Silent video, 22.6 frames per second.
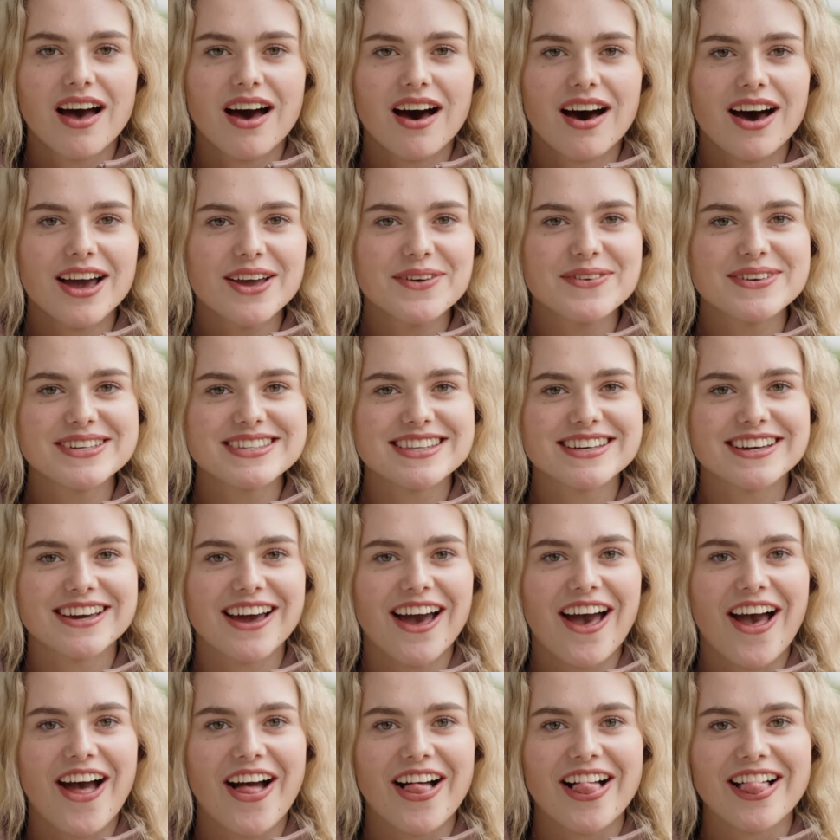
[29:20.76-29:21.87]
I was the
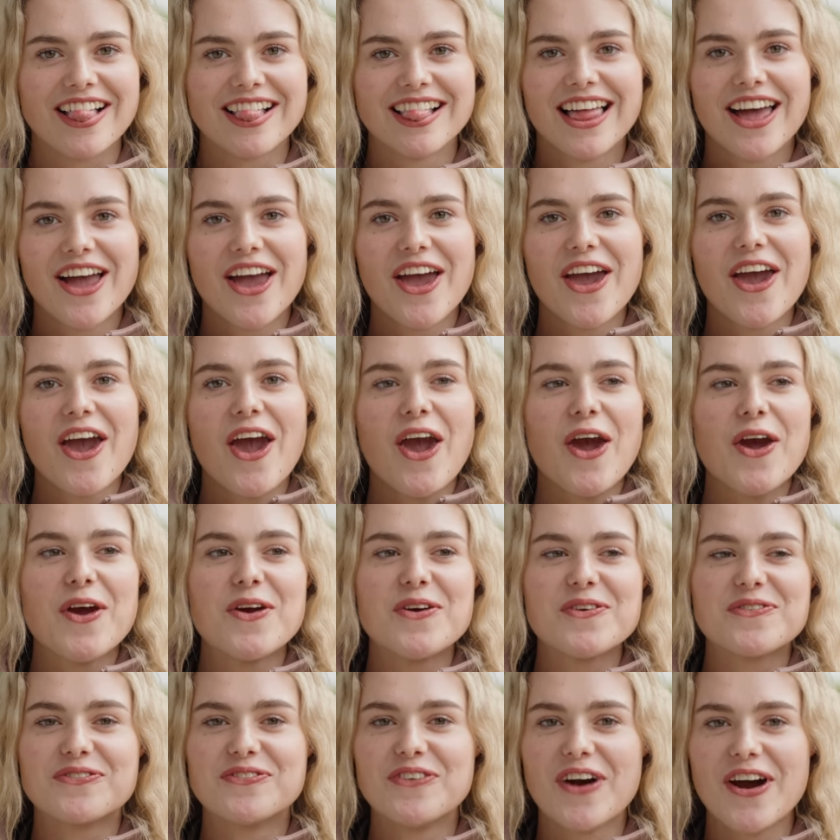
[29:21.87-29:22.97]
girl
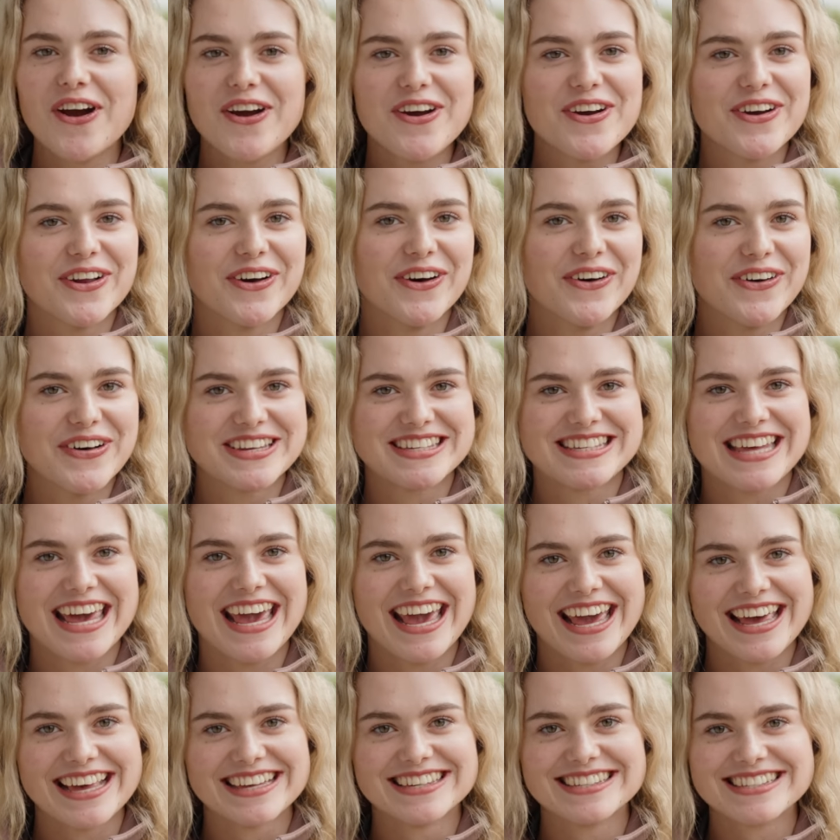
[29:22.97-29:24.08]
who rode
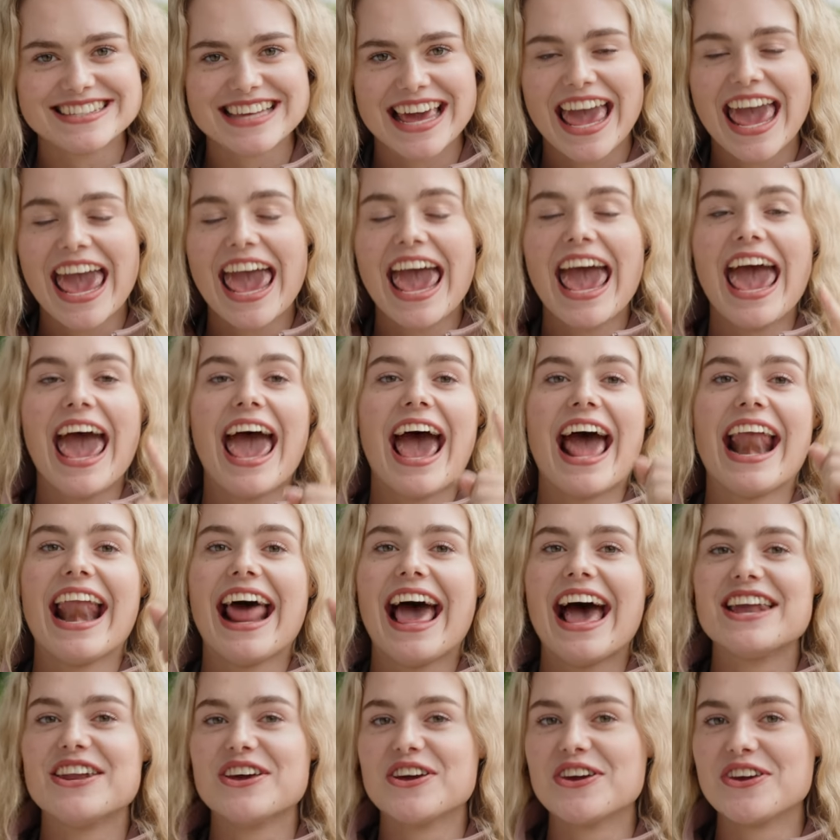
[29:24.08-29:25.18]
horses and
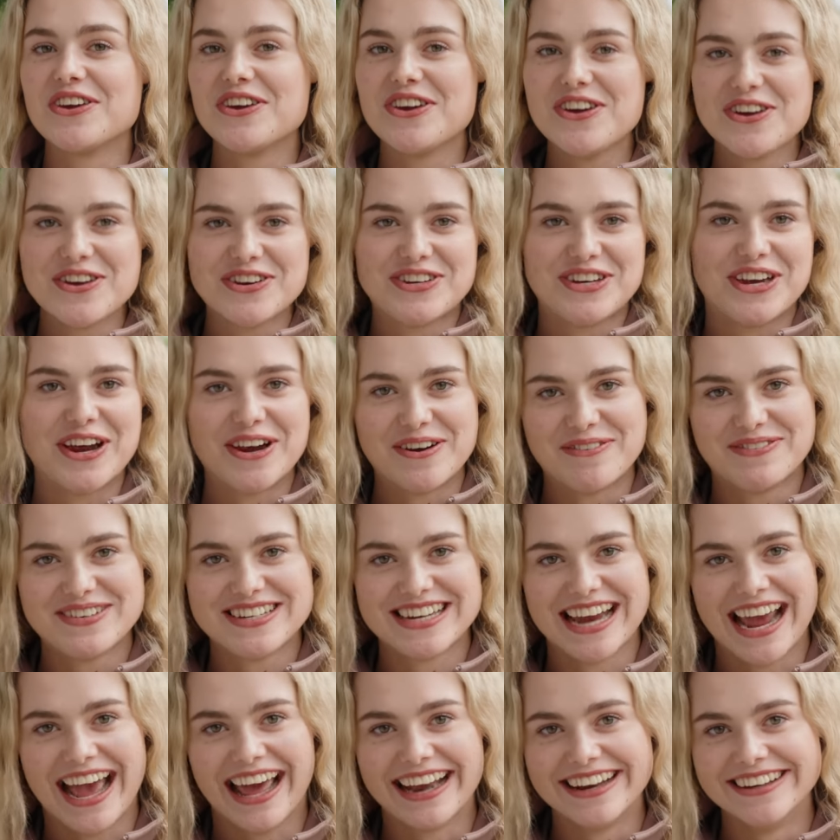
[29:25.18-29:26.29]
had a YouTube
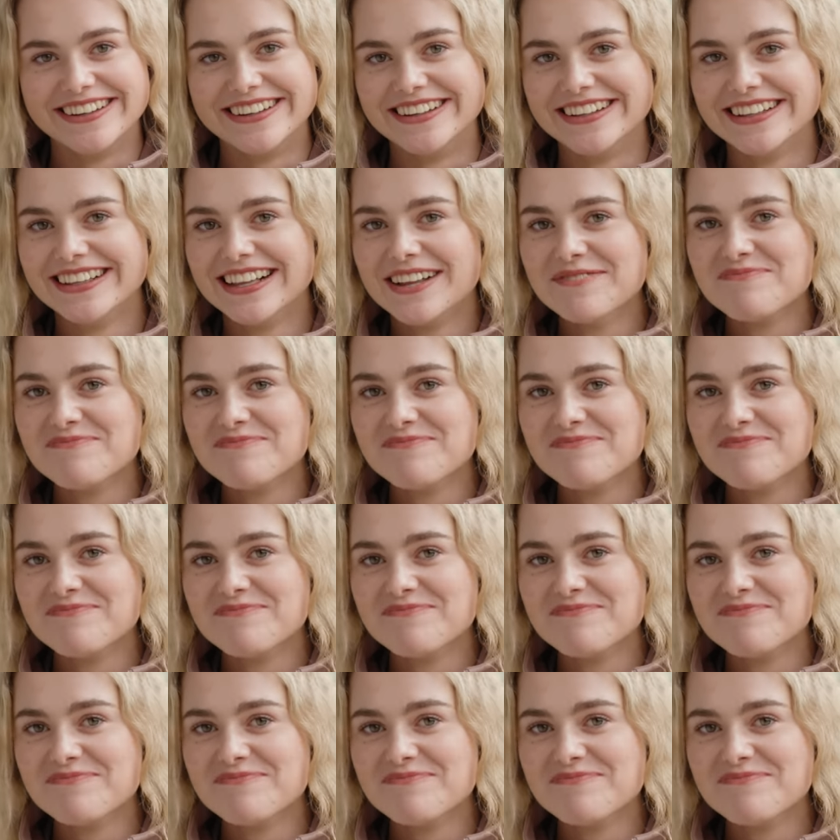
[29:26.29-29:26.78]
channel.